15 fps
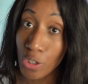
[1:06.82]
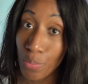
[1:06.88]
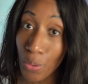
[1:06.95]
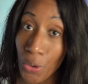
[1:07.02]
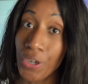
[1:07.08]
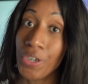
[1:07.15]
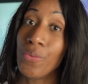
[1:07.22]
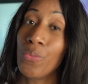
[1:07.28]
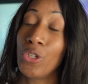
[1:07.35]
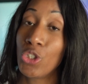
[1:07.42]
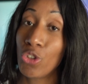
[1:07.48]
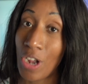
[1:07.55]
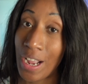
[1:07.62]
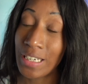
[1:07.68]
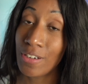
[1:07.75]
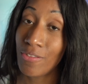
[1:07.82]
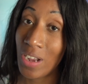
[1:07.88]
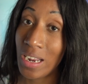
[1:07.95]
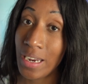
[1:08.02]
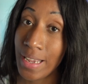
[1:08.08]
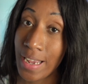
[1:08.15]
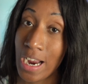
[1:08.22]
important when trying to
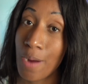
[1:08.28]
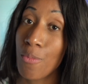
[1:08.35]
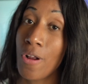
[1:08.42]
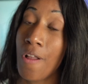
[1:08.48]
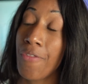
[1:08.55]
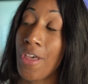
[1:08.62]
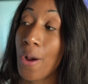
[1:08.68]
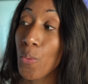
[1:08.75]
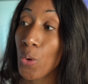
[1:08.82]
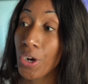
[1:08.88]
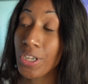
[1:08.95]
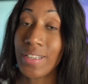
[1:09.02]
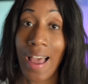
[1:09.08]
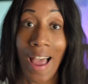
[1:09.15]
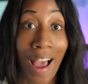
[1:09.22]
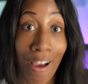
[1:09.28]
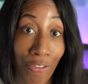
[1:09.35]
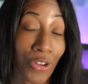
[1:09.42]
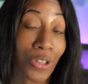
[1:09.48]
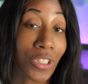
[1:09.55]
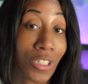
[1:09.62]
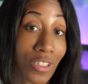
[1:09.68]
find a camera that works
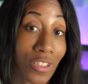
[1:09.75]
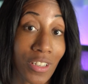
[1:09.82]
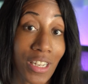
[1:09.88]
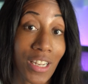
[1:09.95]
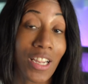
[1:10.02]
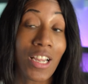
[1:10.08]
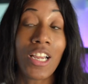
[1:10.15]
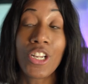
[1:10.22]
effortlessly